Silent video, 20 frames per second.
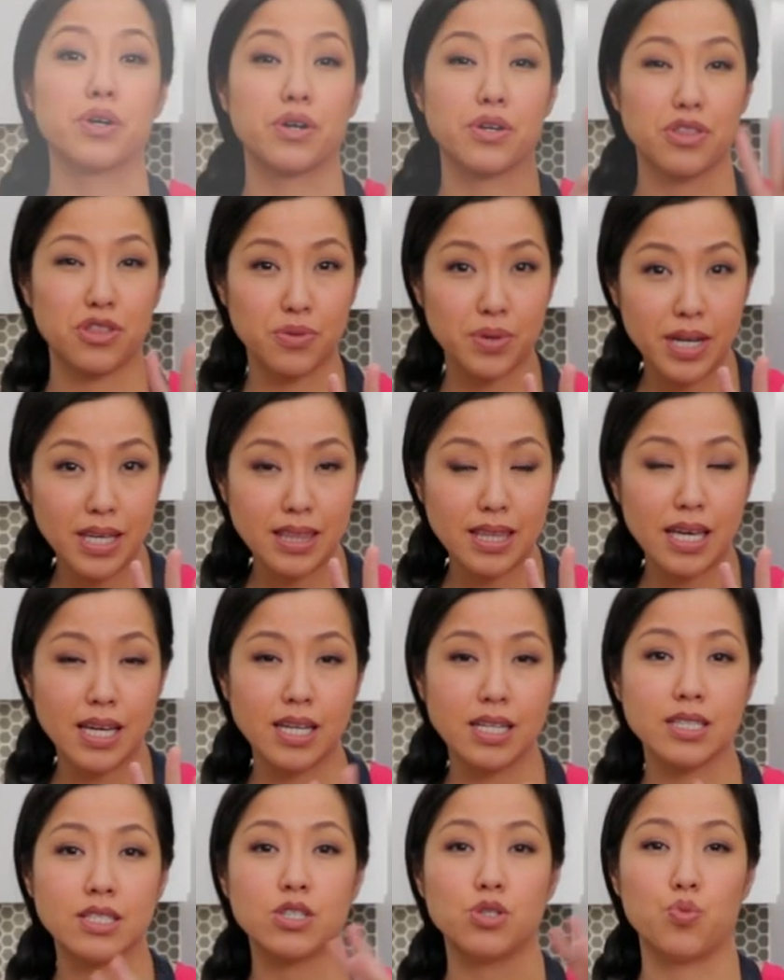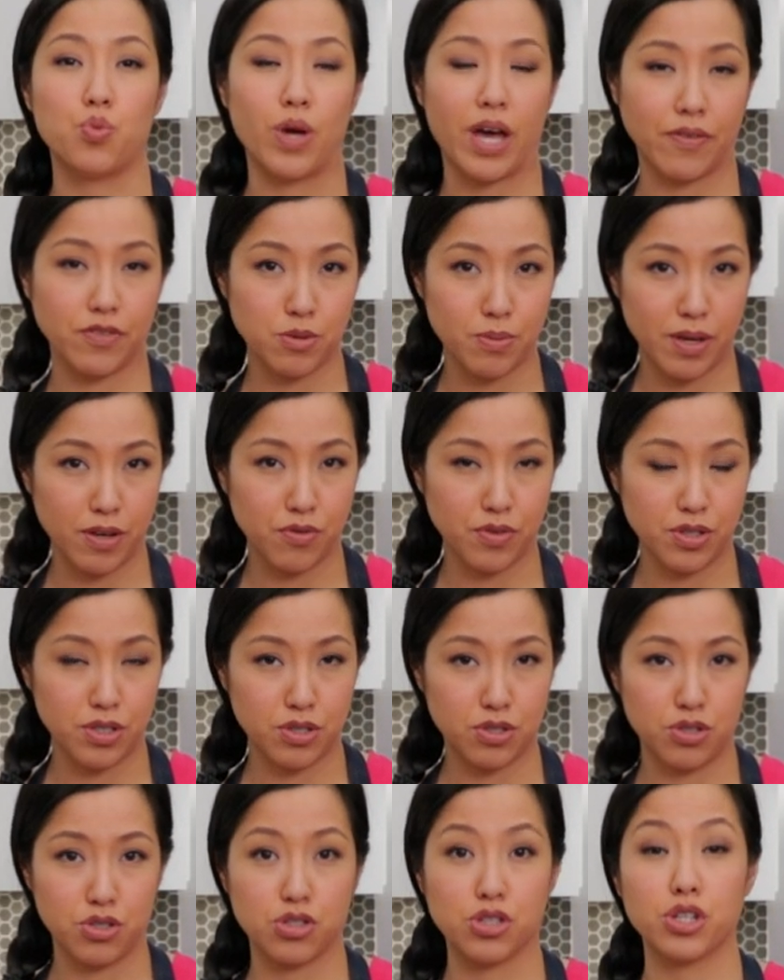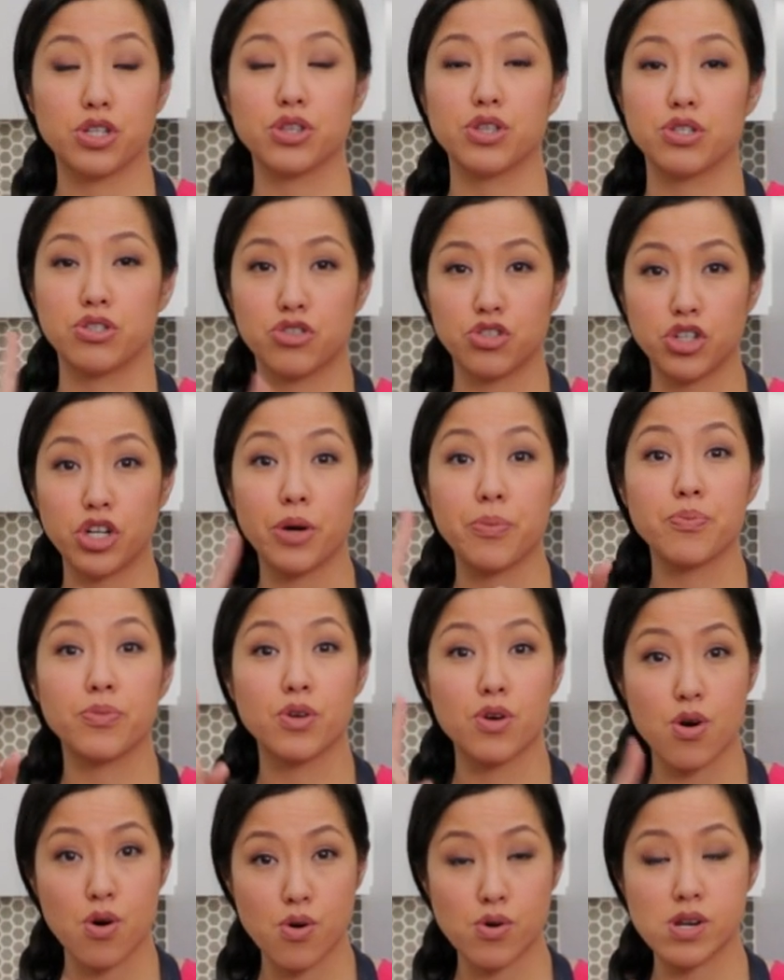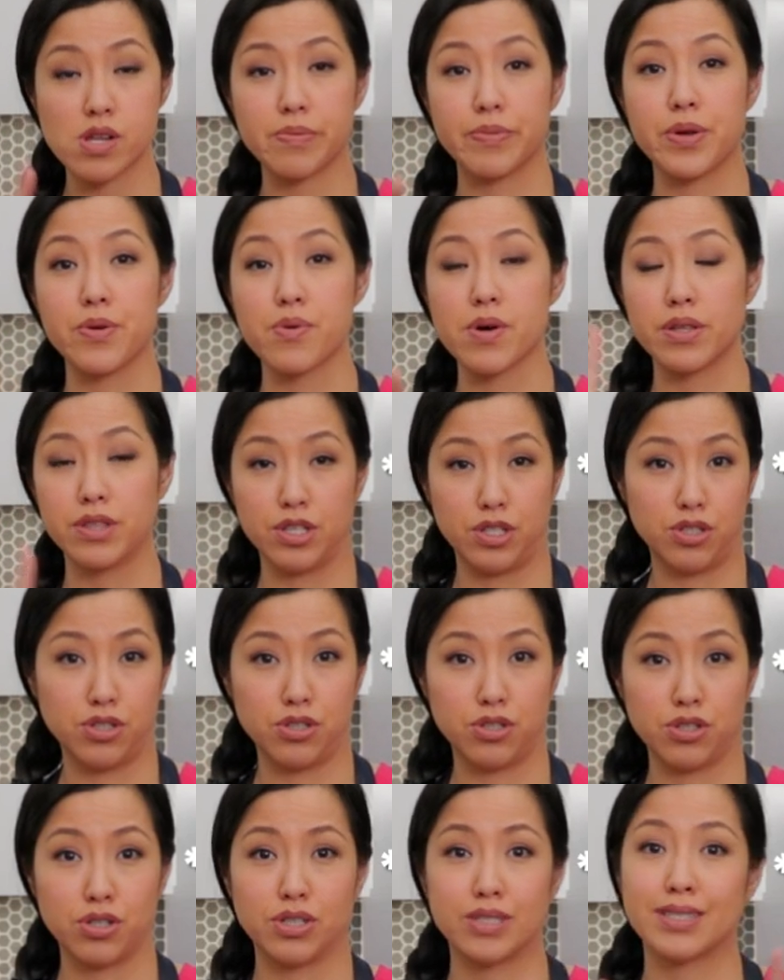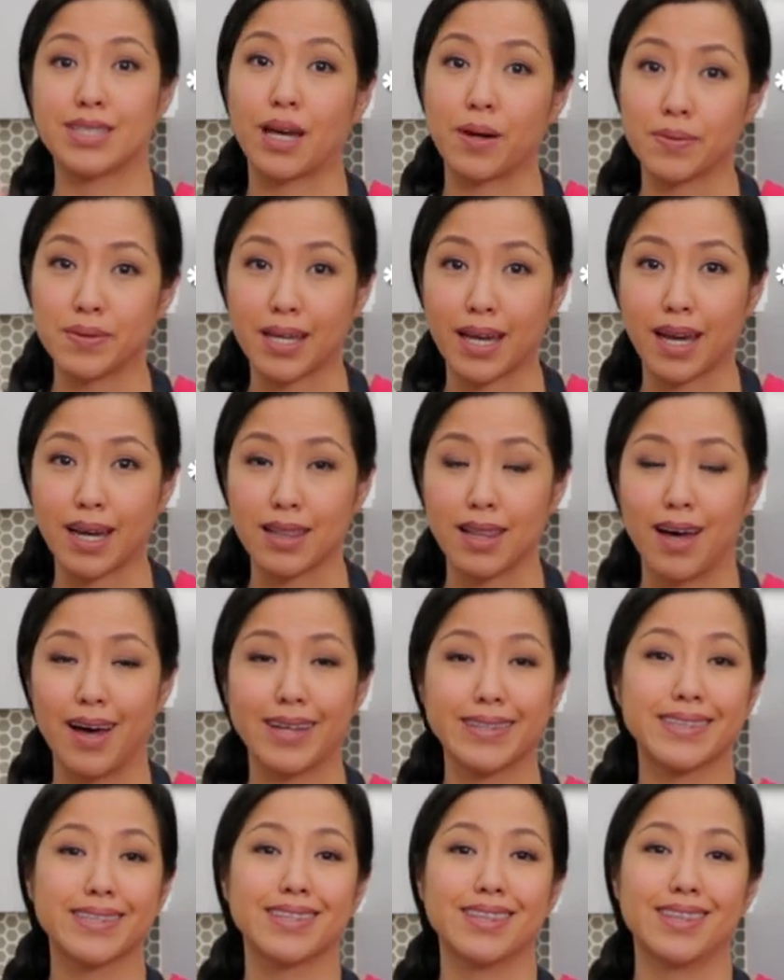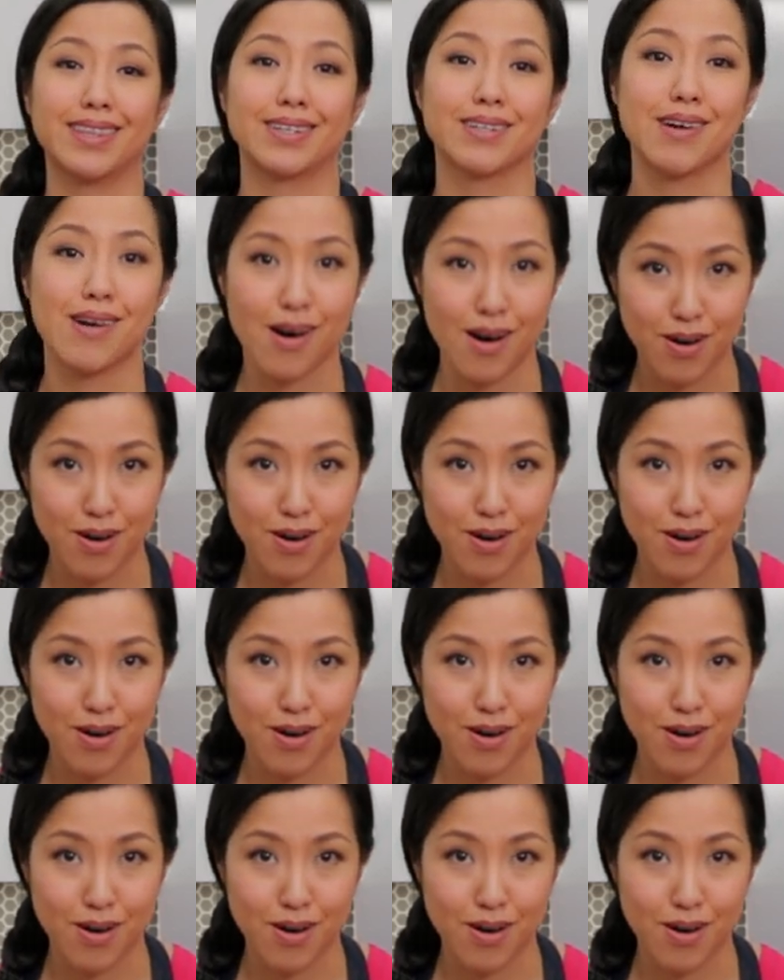there are three things we have to make for this dessert. The syrup, the coconut milk, and the dessert. Sounds like a lot. They're